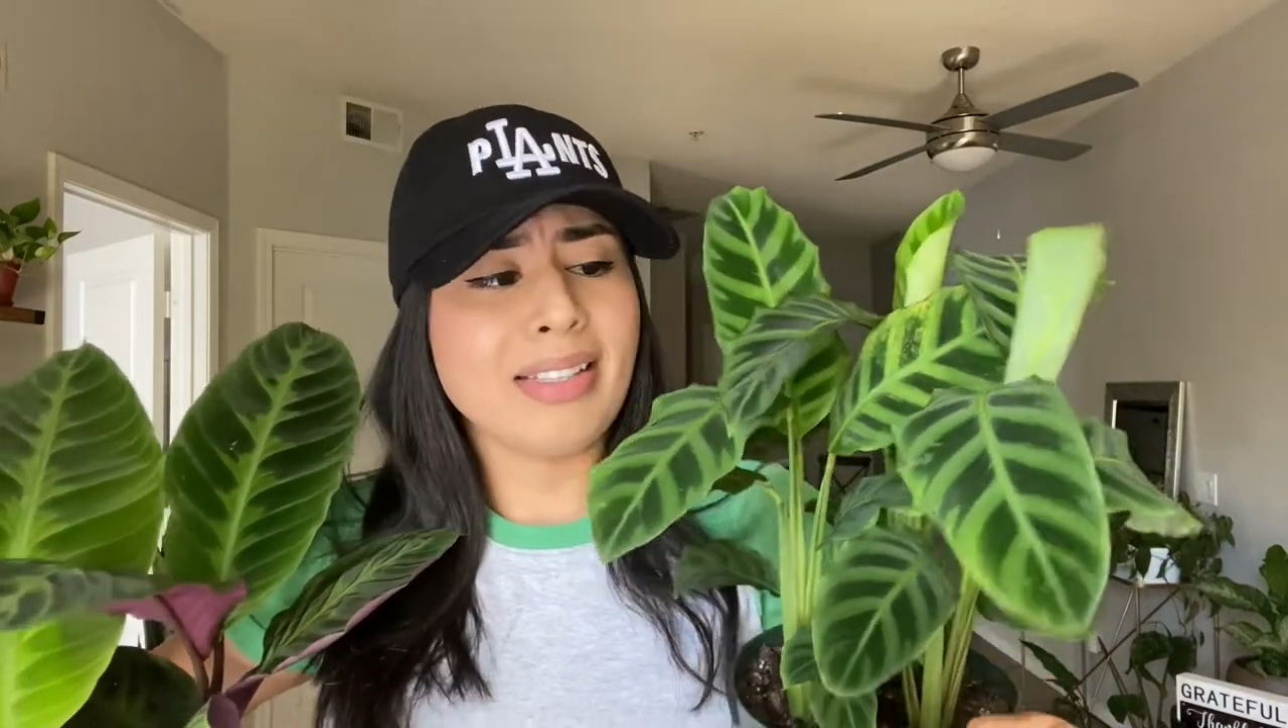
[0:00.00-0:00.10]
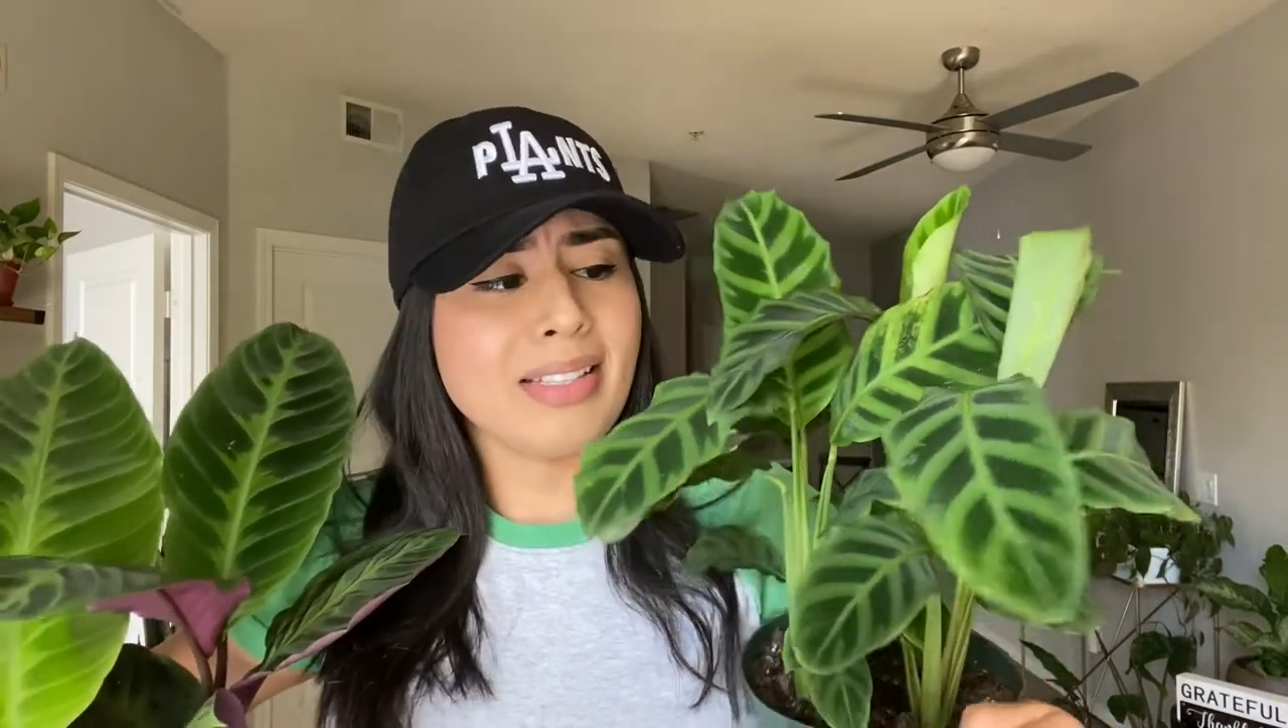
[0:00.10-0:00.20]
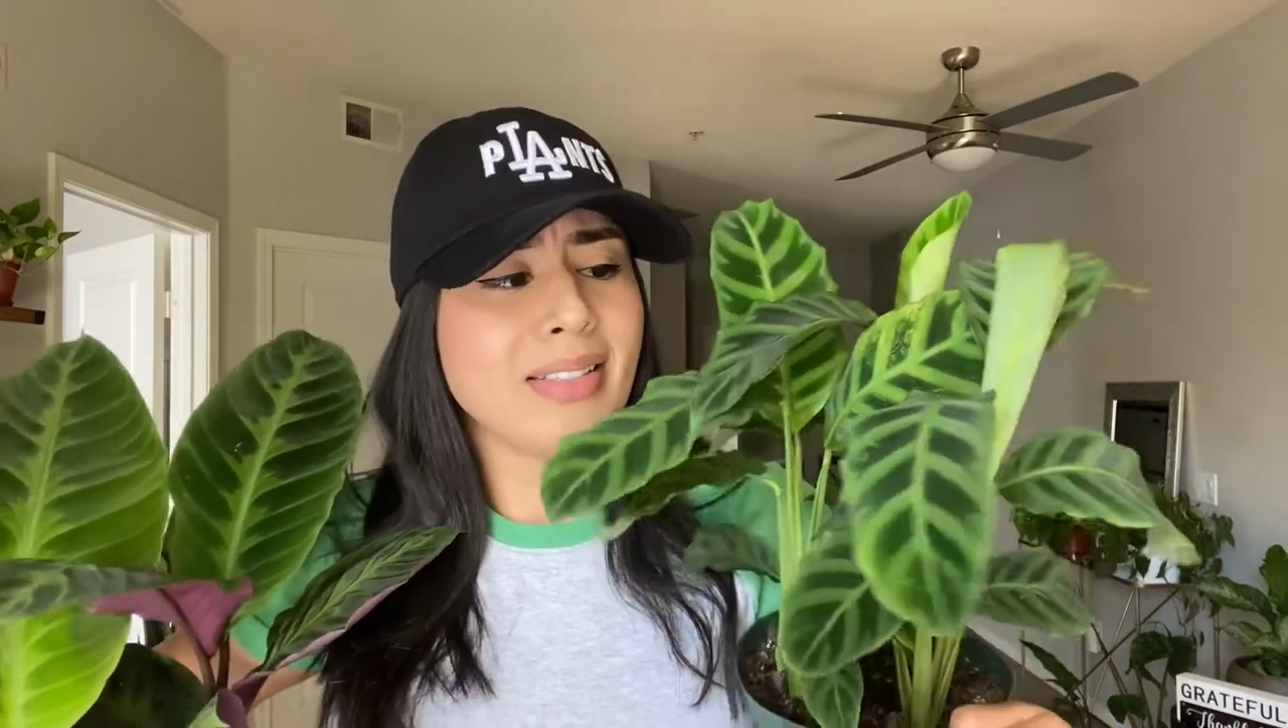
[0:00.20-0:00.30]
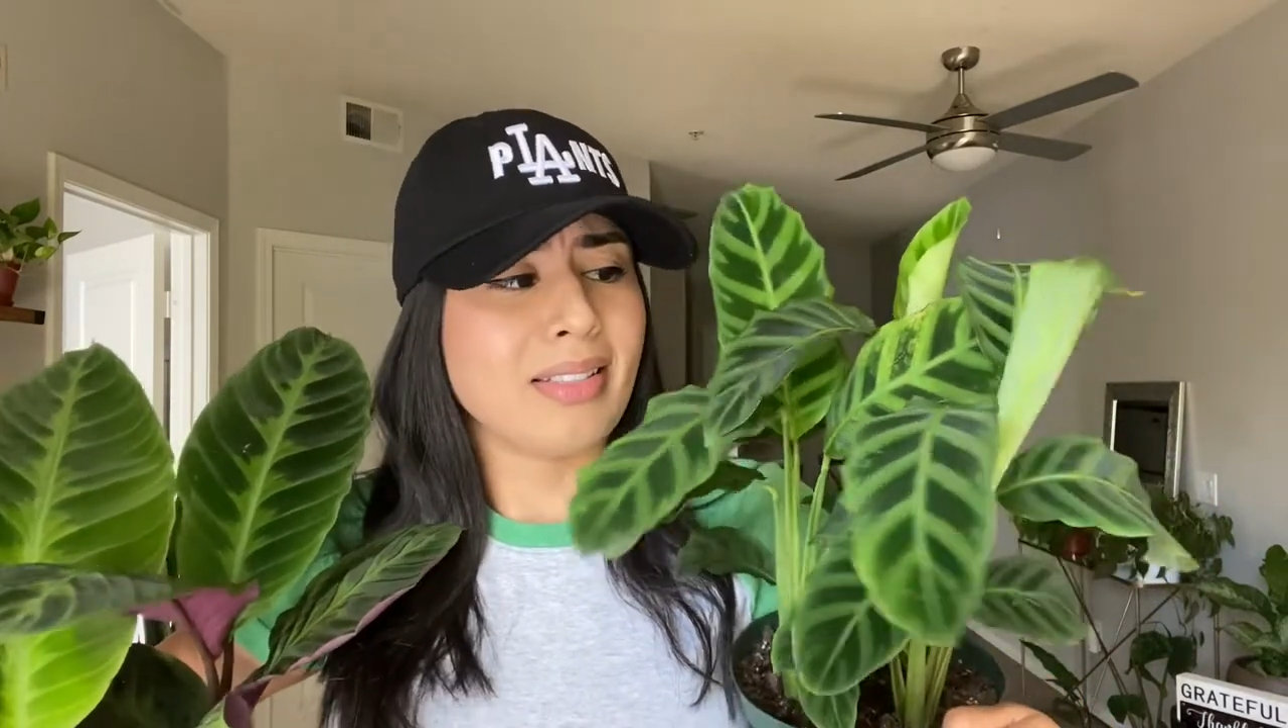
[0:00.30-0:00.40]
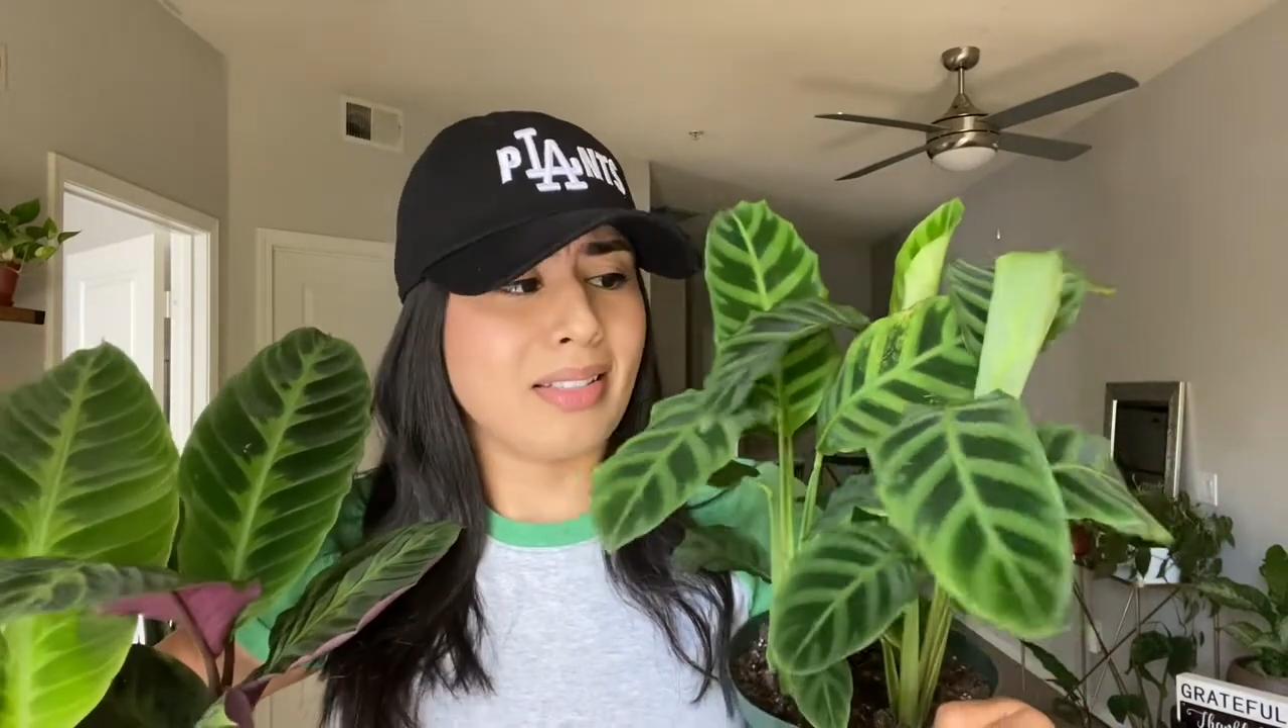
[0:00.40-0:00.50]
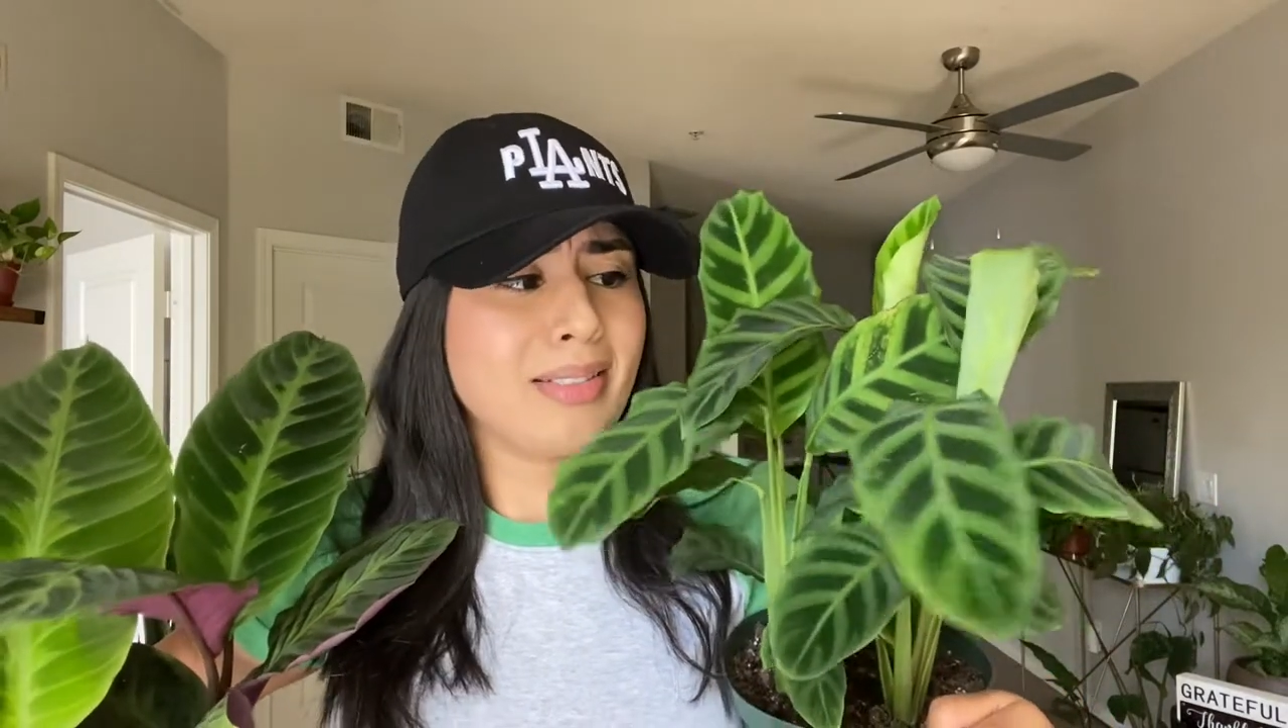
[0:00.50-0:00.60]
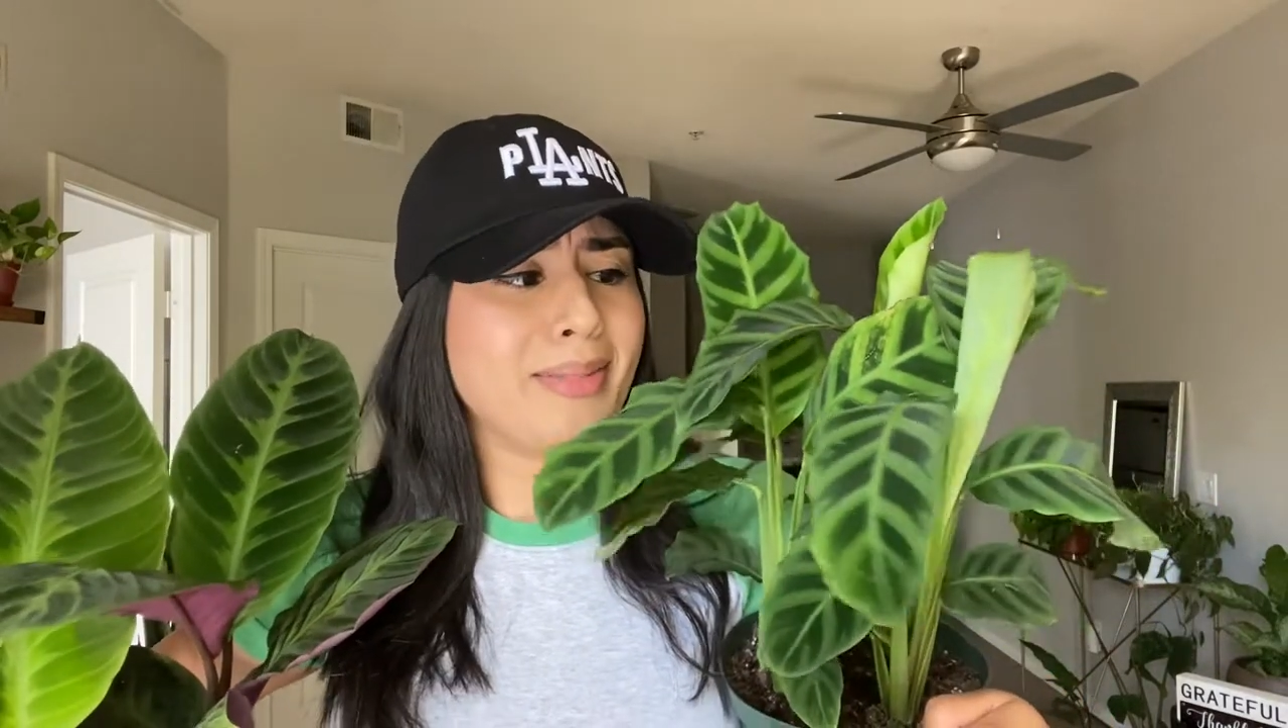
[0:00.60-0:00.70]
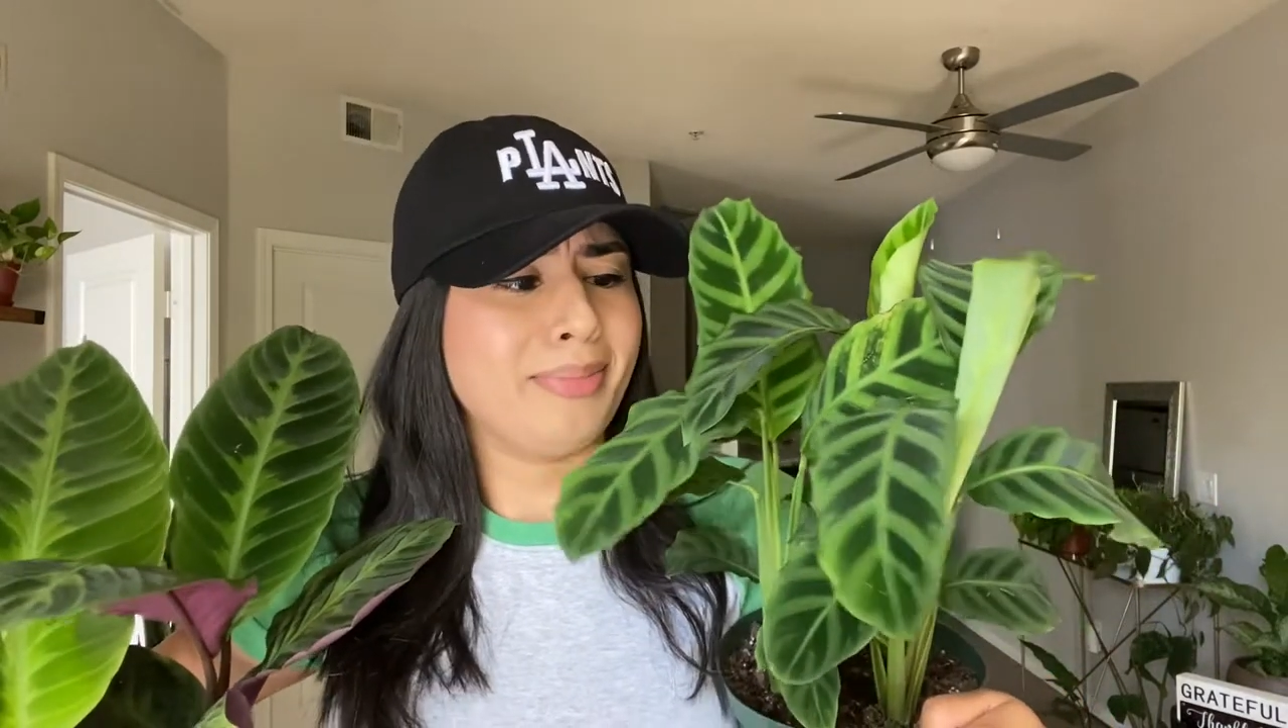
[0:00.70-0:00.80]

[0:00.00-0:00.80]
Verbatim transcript: is the